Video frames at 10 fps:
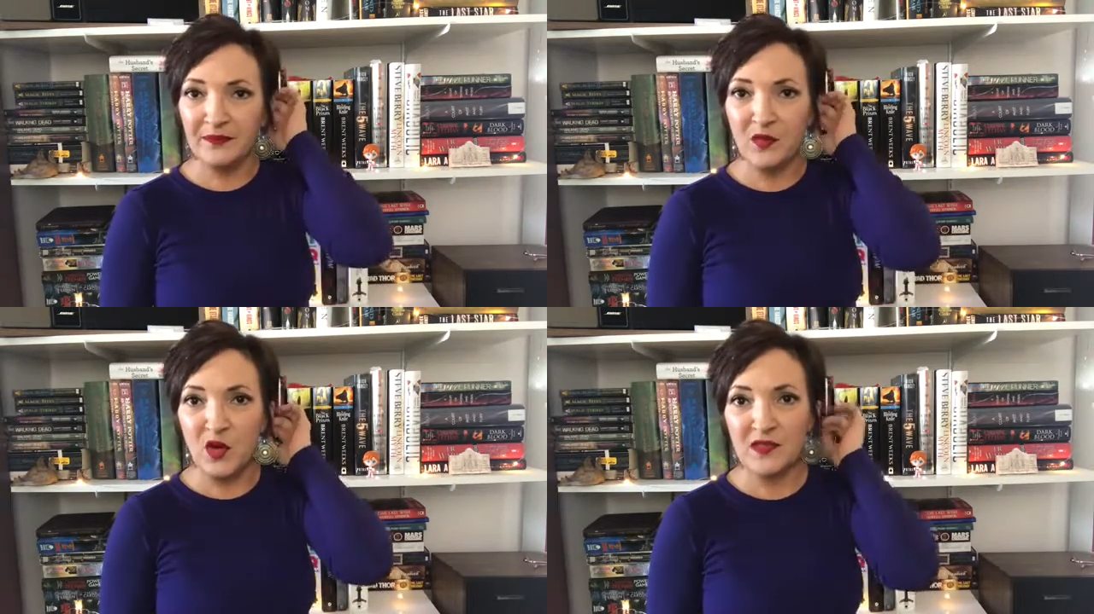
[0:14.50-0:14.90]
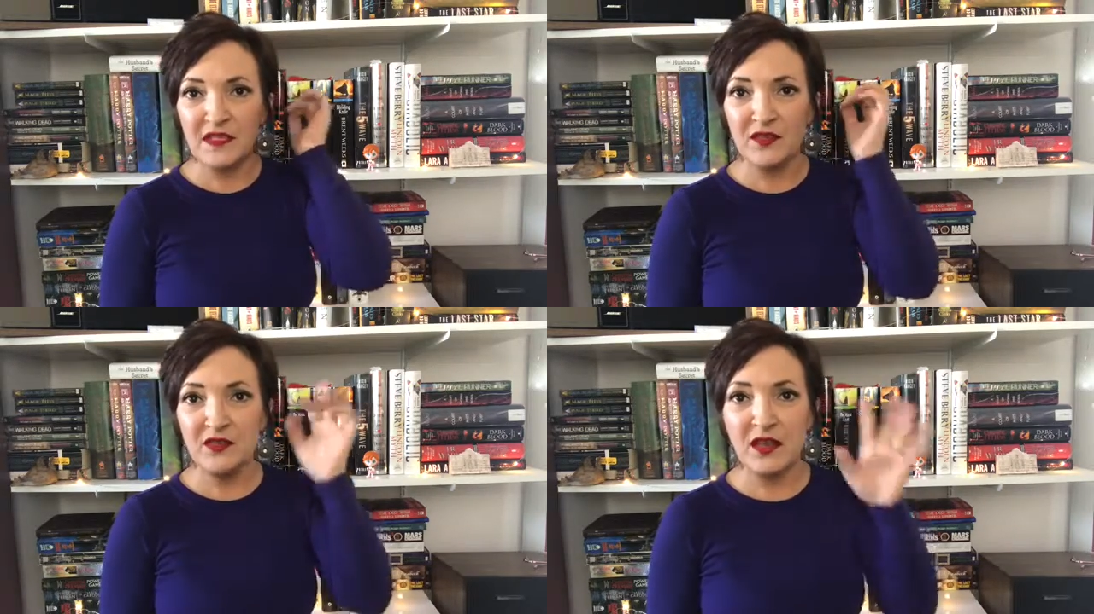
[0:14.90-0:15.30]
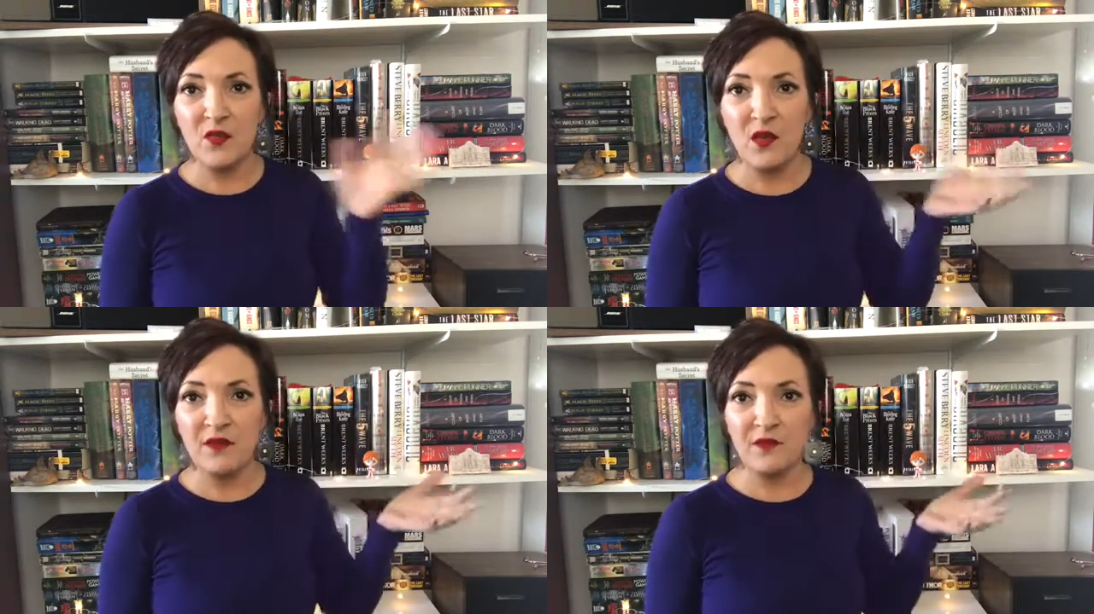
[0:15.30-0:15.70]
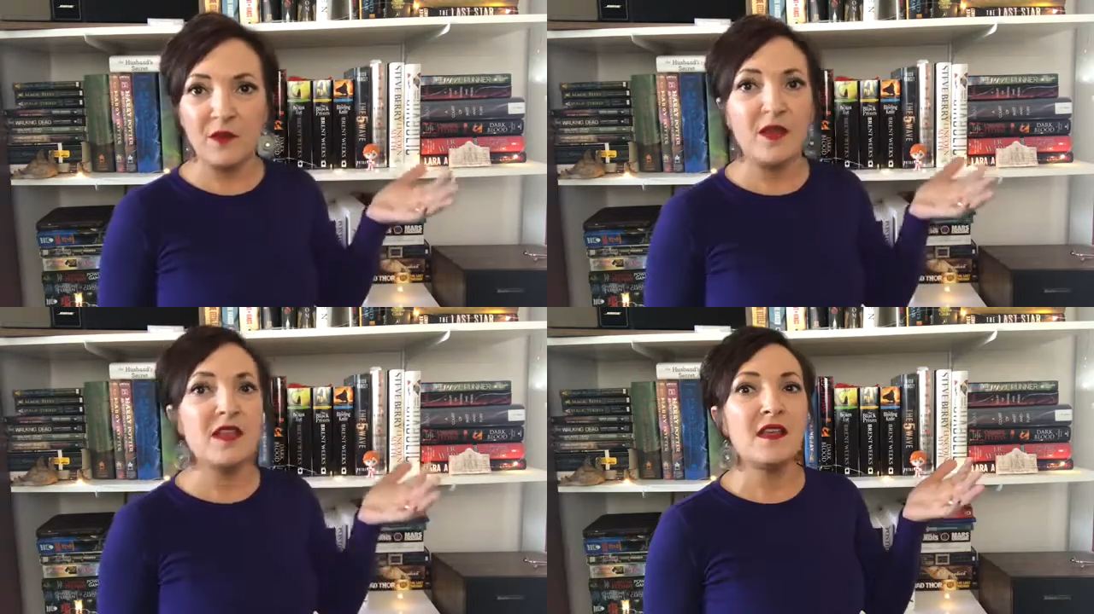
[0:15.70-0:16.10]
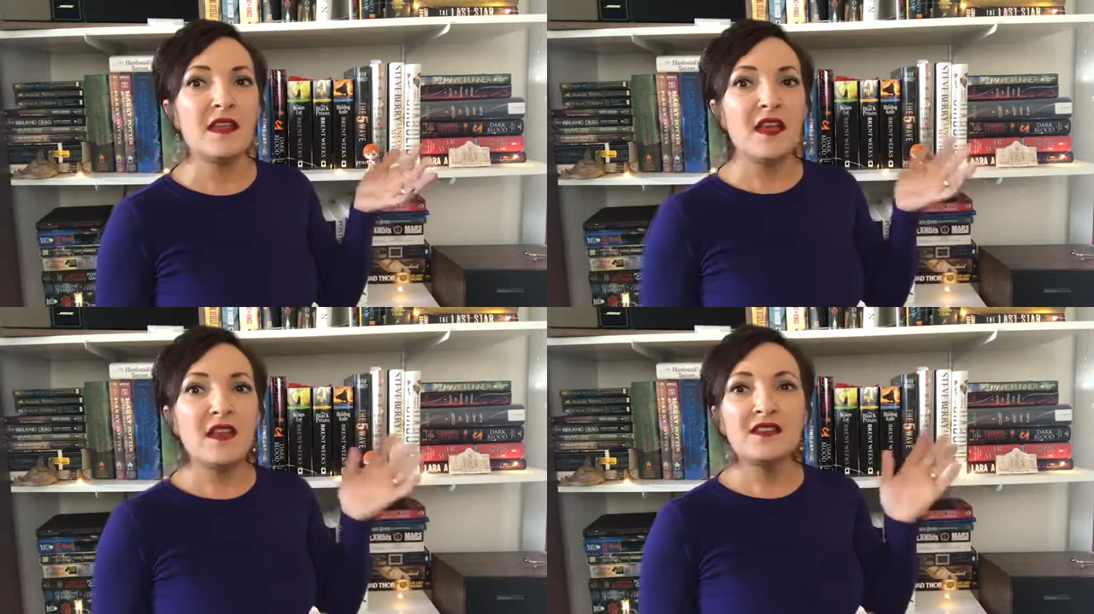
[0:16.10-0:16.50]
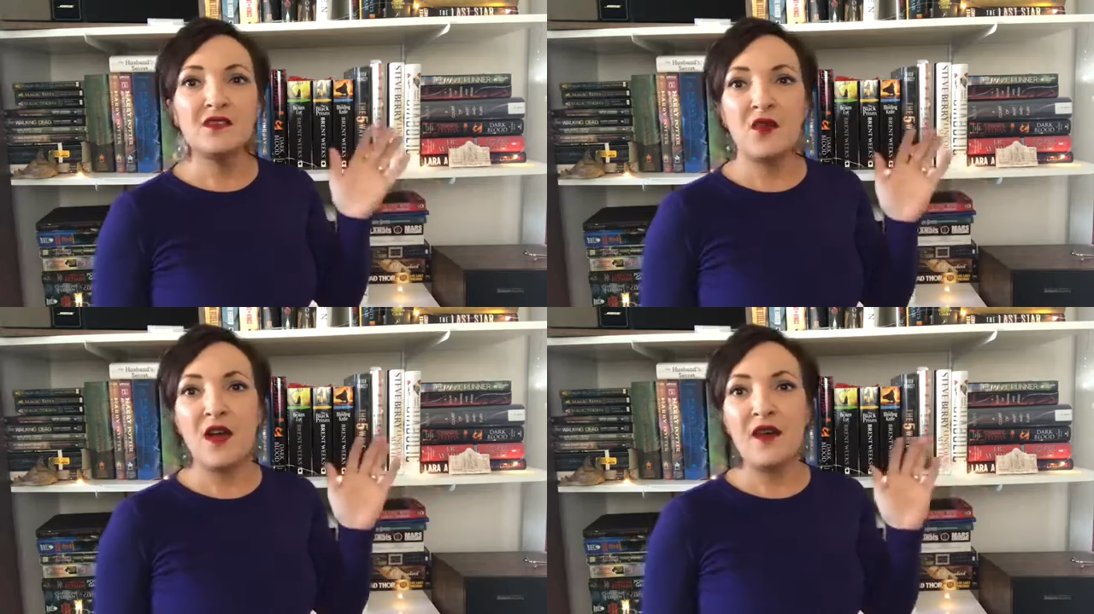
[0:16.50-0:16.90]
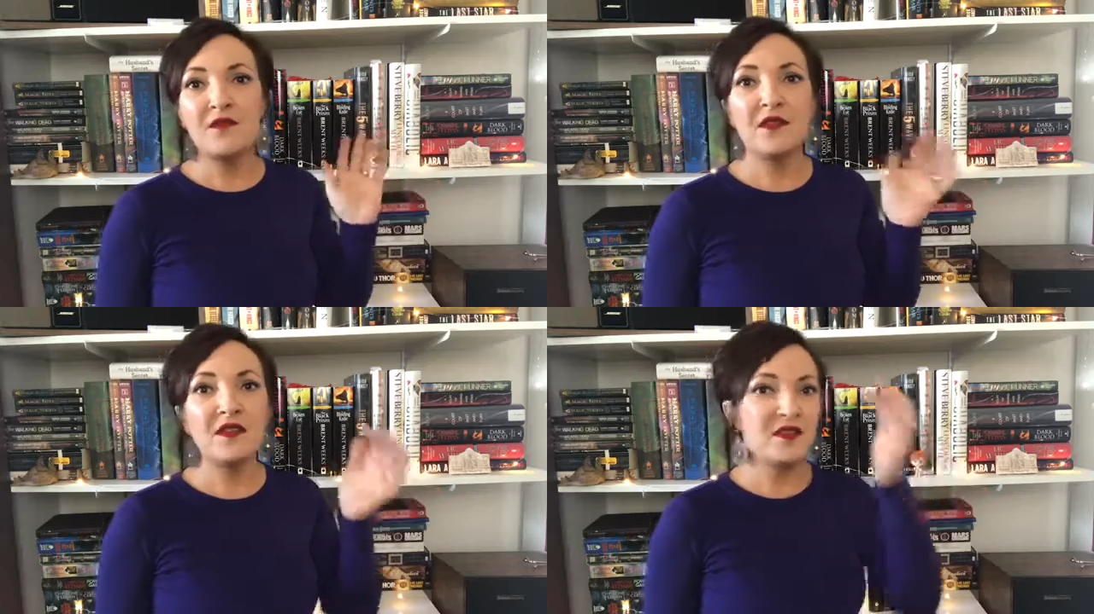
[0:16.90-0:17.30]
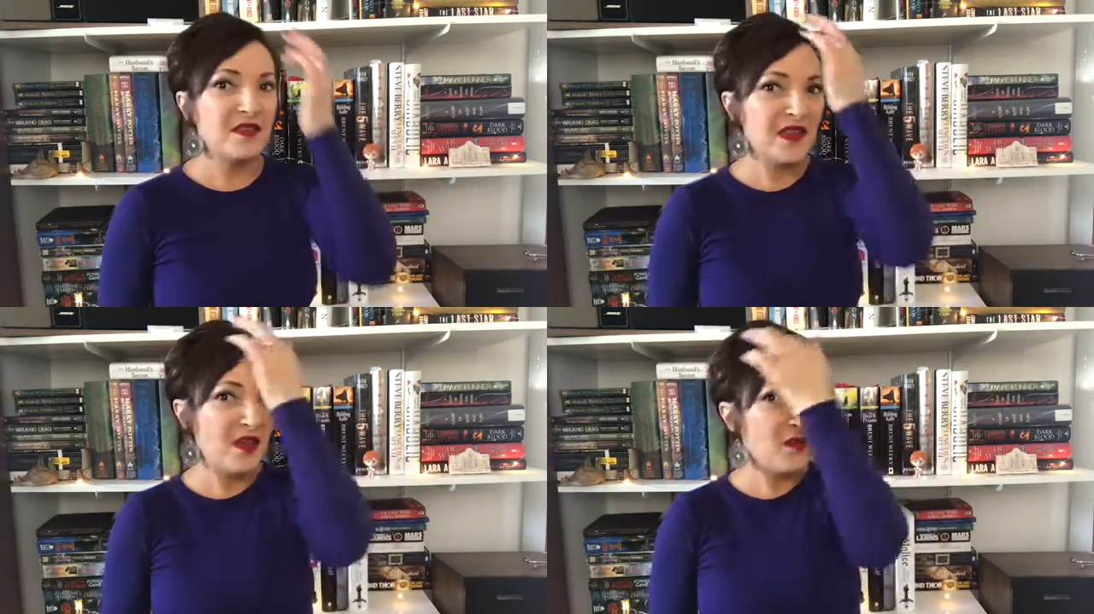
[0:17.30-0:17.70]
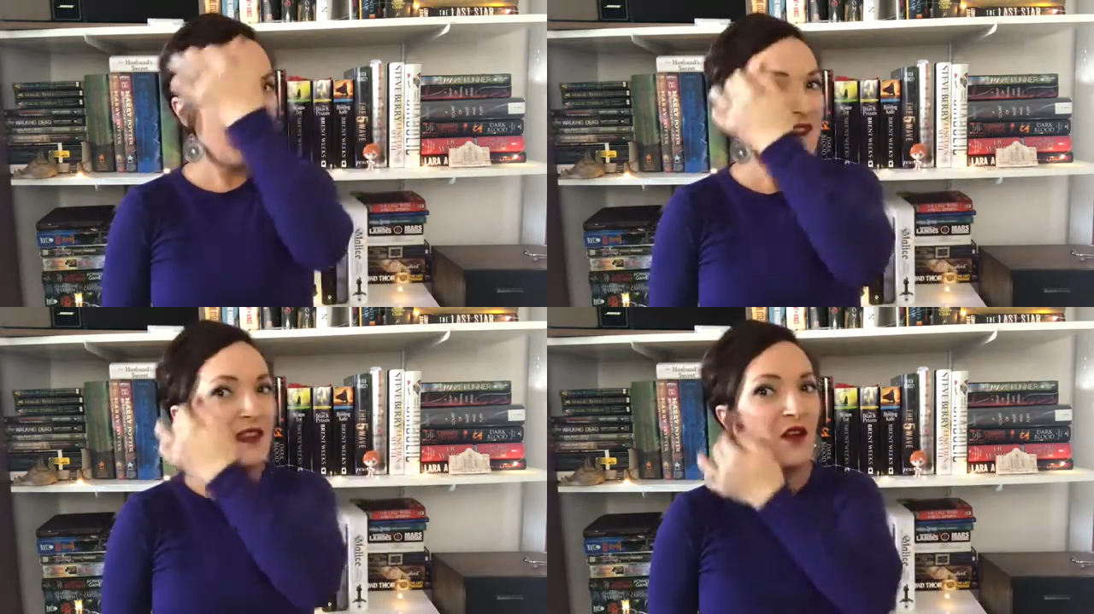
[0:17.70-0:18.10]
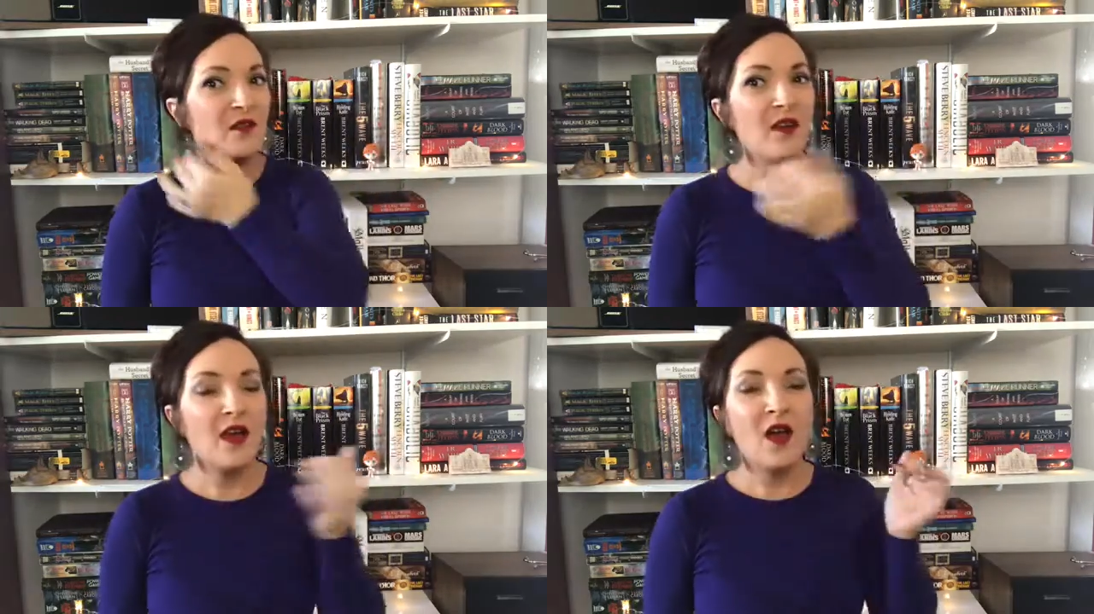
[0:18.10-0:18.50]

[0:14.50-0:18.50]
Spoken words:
books and you get one free. So I really couldn't help myself